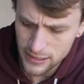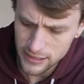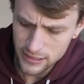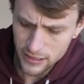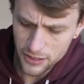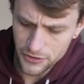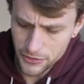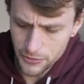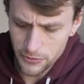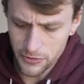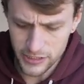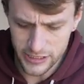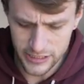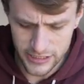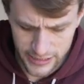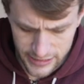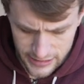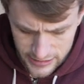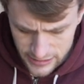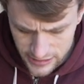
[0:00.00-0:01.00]
I don't know what
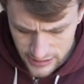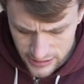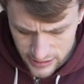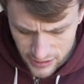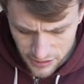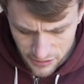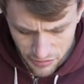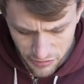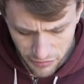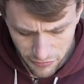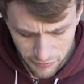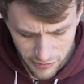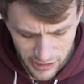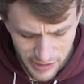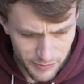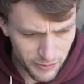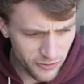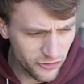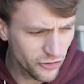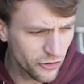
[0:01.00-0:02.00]
this is. This is like
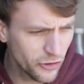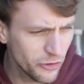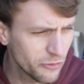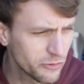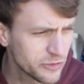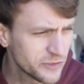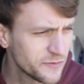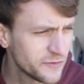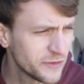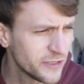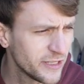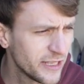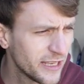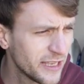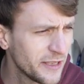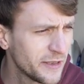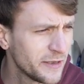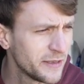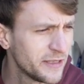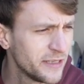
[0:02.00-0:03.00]
3x2 or something
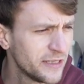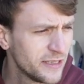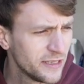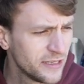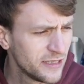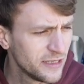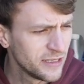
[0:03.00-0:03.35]
like that.